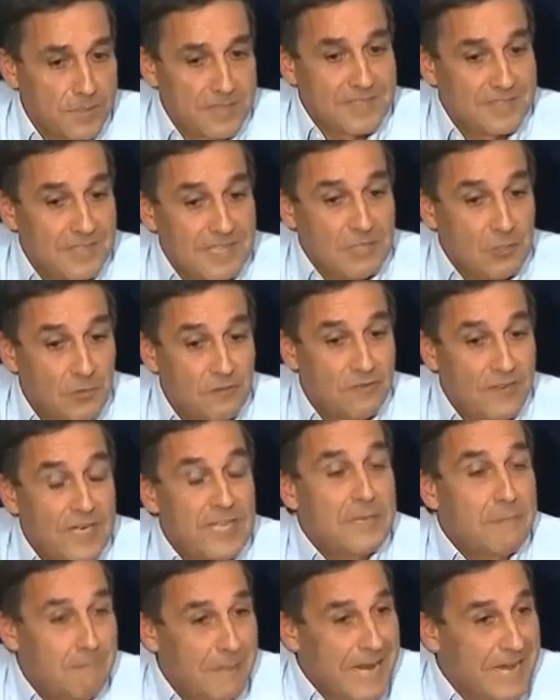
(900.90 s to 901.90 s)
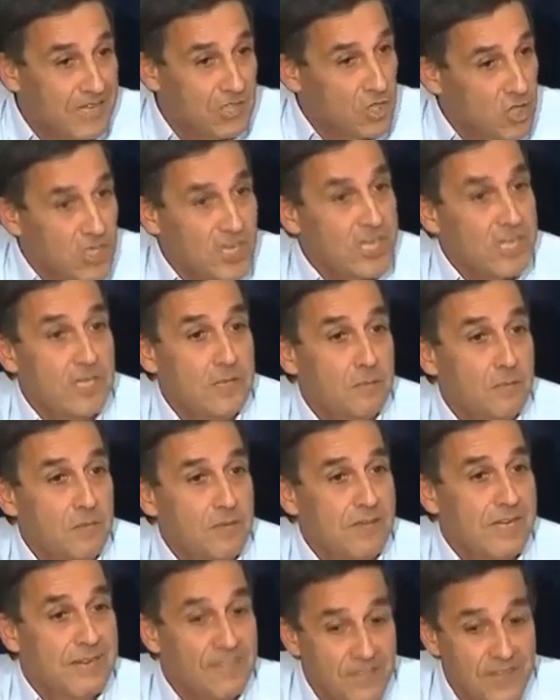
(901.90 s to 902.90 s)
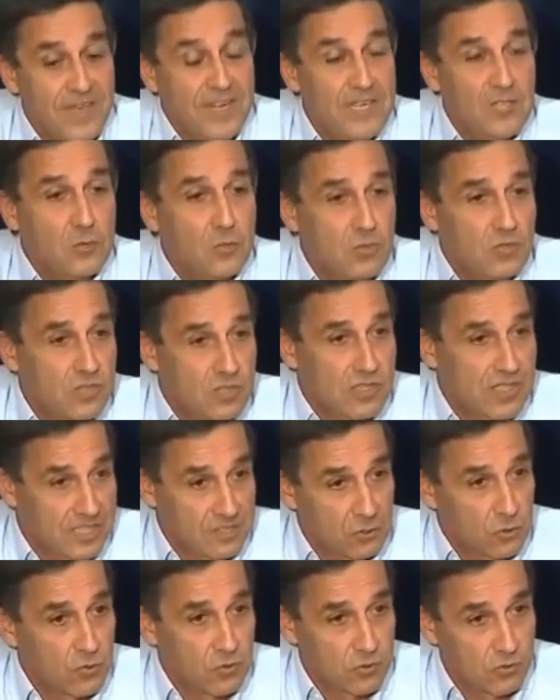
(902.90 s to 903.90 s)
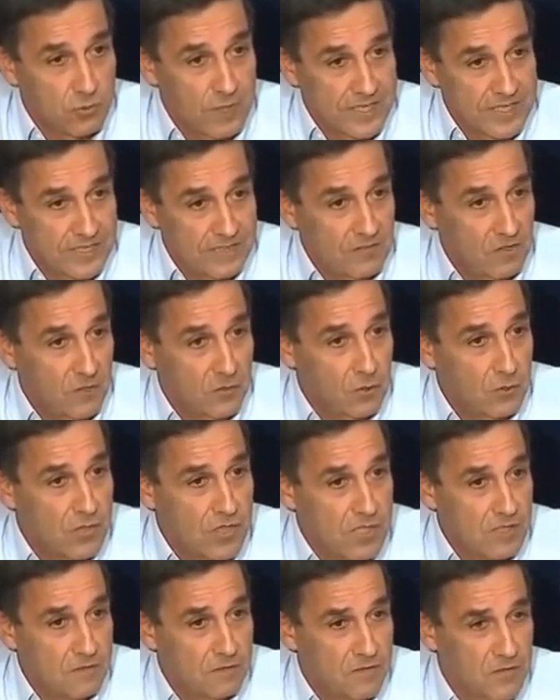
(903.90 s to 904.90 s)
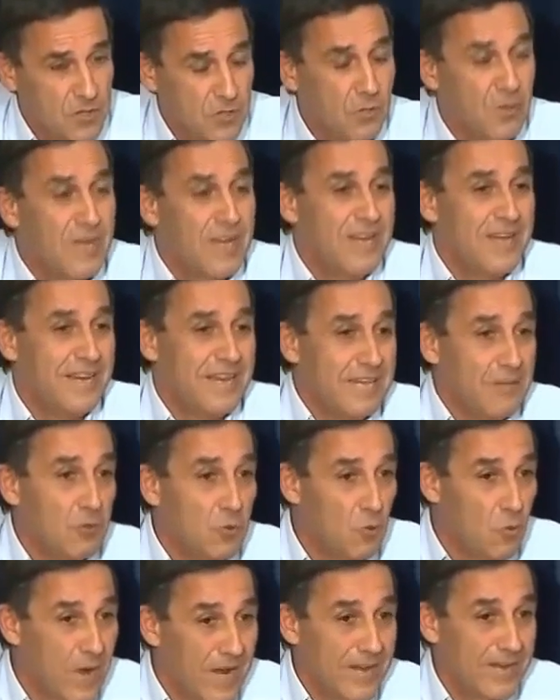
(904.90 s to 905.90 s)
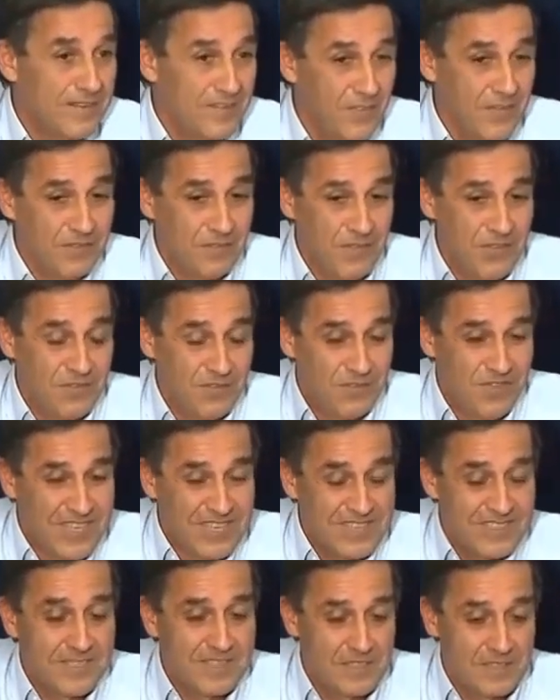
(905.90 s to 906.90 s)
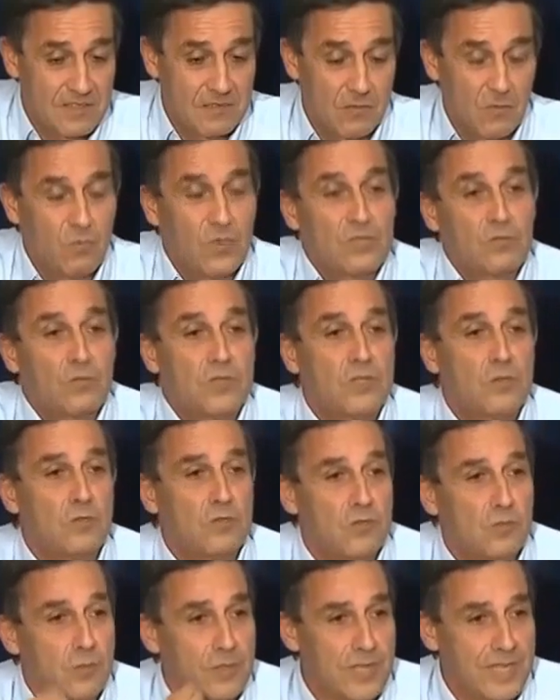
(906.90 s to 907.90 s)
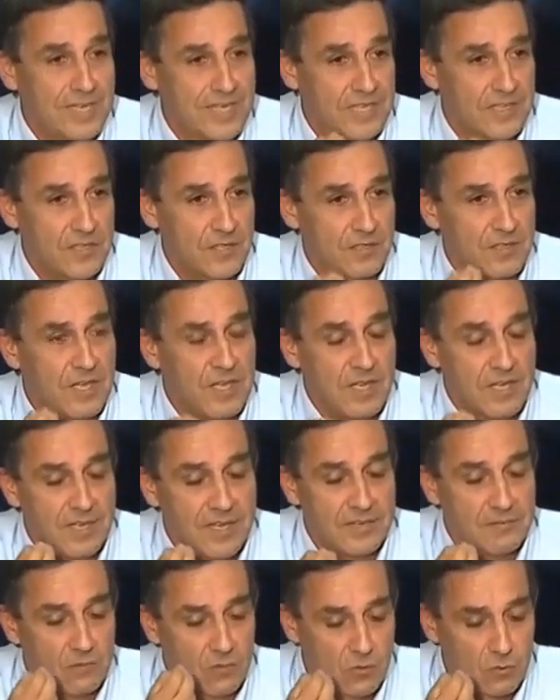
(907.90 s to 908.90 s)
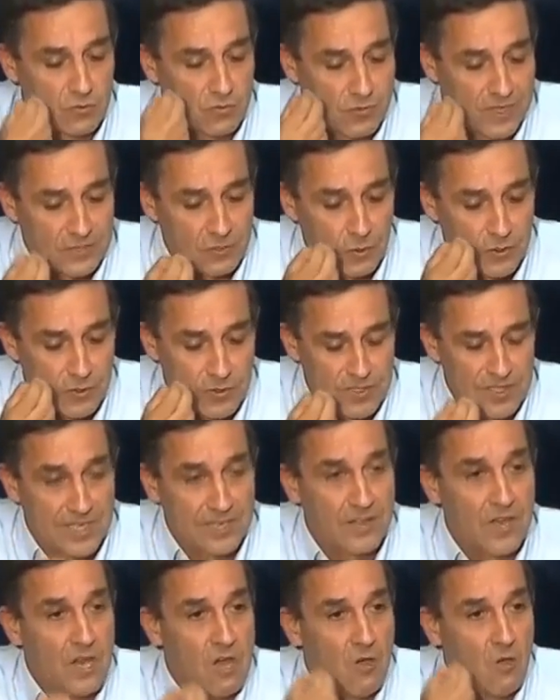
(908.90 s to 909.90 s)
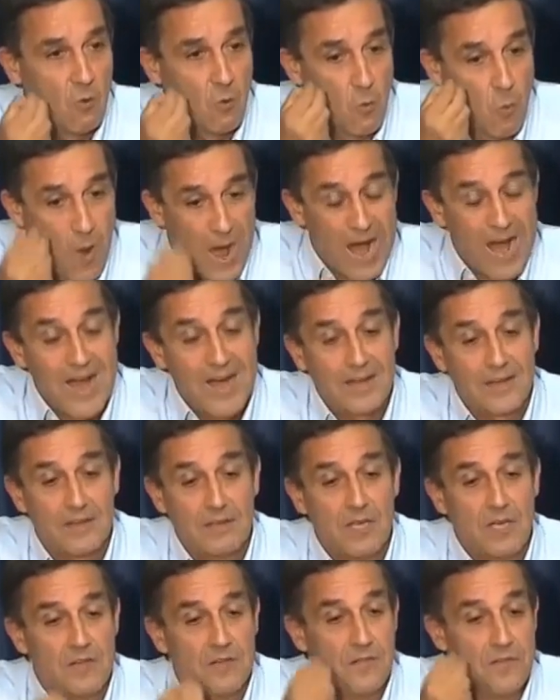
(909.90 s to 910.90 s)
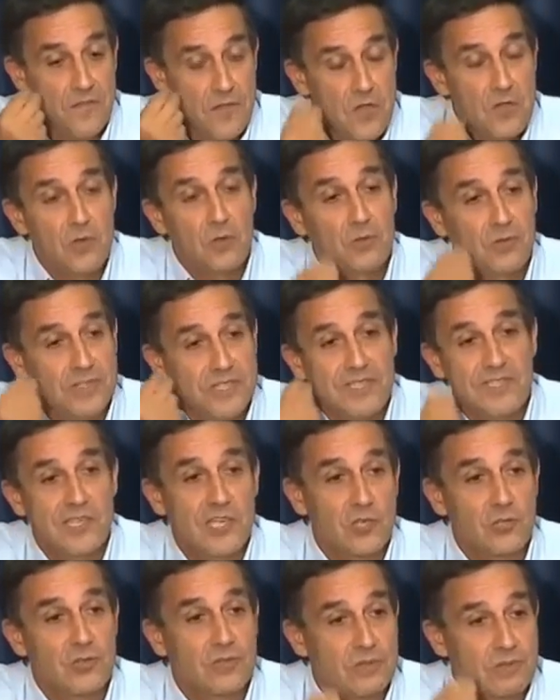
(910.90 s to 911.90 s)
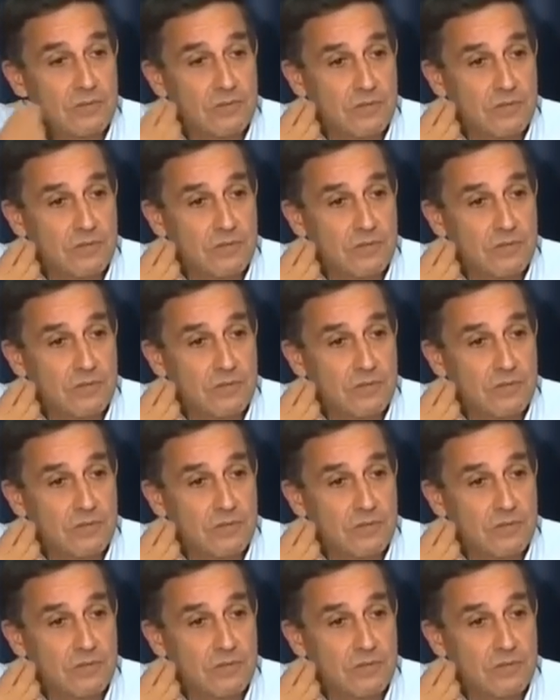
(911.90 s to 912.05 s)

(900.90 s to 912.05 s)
is in a very bad shape, and there is a cultural crisis underneath. So, in a way, this is what we ought to analyze and to try to understand why no decision